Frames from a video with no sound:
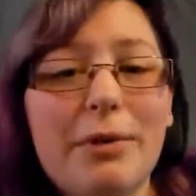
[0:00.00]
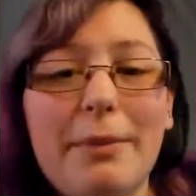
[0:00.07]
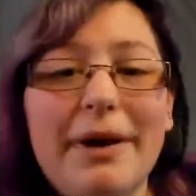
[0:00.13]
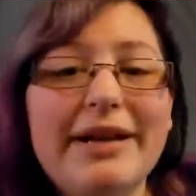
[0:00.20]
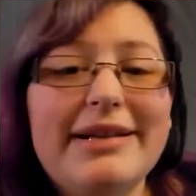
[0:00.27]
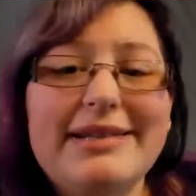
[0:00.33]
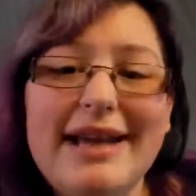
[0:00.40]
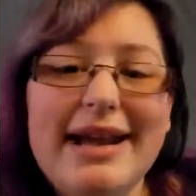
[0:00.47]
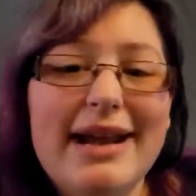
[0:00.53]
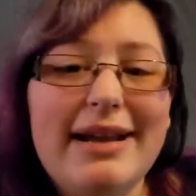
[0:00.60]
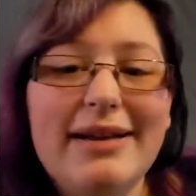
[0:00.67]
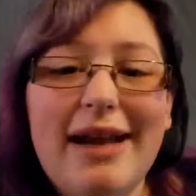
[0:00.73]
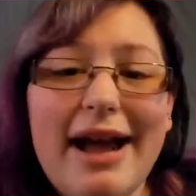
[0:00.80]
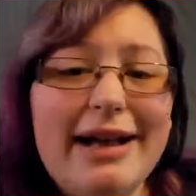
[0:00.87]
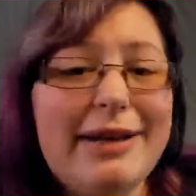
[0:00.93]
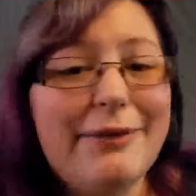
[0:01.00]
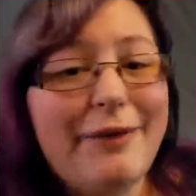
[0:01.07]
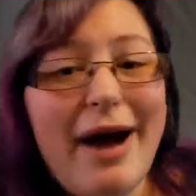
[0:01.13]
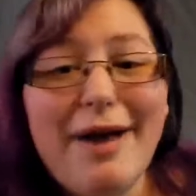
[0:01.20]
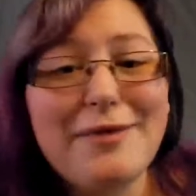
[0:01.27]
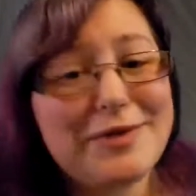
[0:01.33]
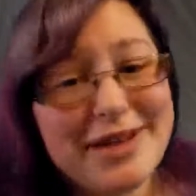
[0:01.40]
mundane
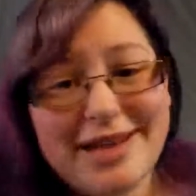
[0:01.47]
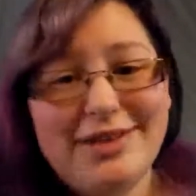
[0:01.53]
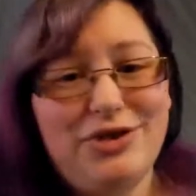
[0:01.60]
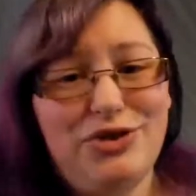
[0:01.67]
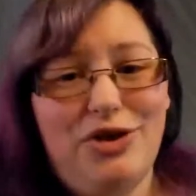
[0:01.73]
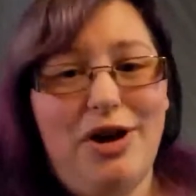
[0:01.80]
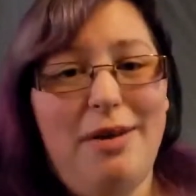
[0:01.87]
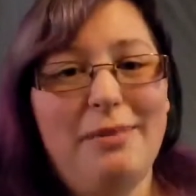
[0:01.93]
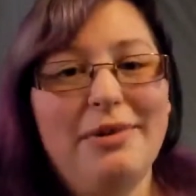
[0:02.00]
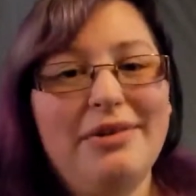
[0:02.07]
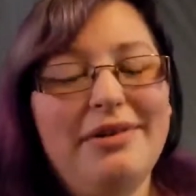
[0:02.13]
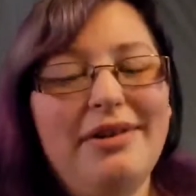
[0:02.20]
9-to-5 desk job.